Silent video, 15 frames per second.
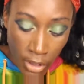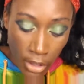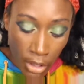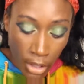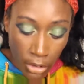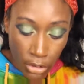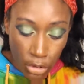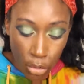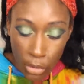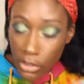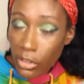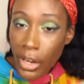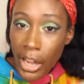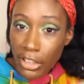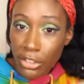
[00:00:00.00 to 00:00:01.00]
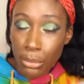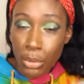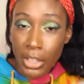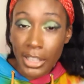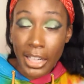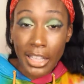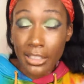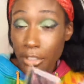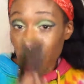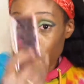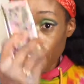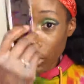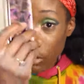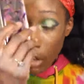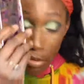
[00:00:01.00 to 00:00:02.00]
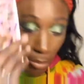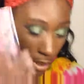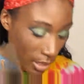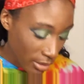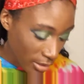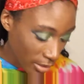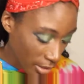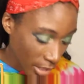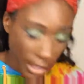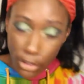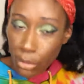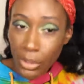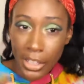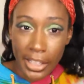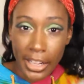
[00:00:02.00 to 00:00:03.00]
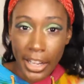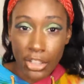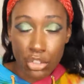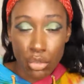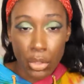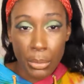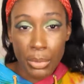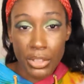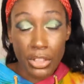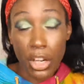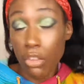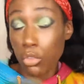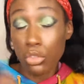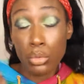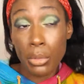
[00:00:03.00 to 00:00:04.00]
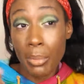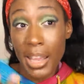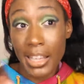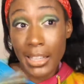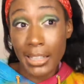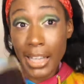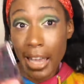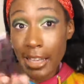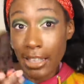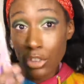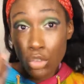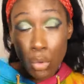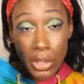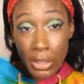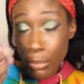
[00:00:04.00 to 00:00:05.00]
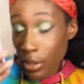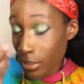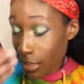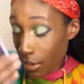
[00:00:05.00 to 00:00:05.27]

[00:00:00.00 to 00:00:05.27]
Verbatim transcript: Color stories are actually pretty nice and for 25 bucks and you can get an extra 20% off which would make it like 20 bucks.